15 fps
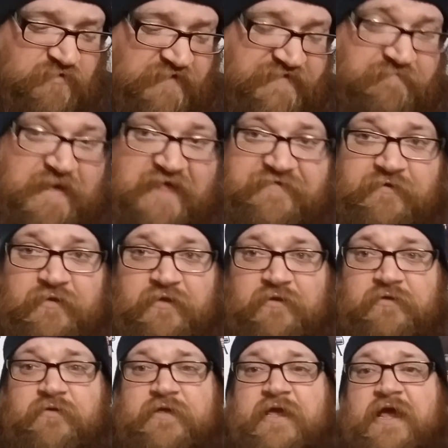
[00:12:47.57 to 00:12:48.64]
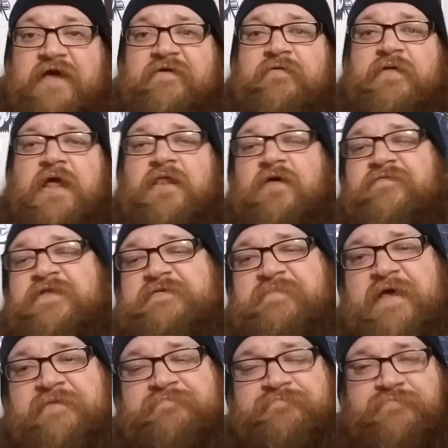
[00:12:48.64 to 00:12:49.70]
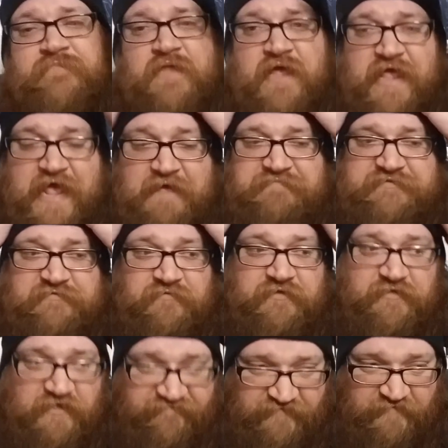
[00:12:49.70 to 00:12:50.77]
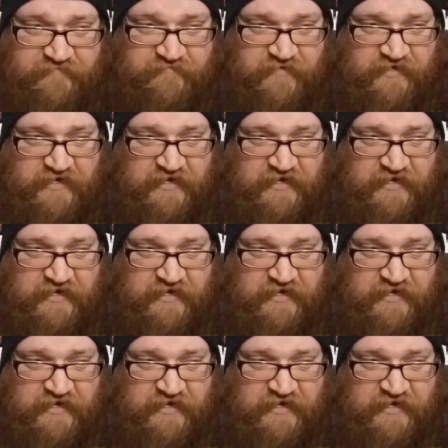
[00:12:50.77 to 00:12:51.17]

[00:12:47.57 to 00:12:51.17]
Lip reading: And then Matthew Lillard, okay, I love this man. I absolutely love him.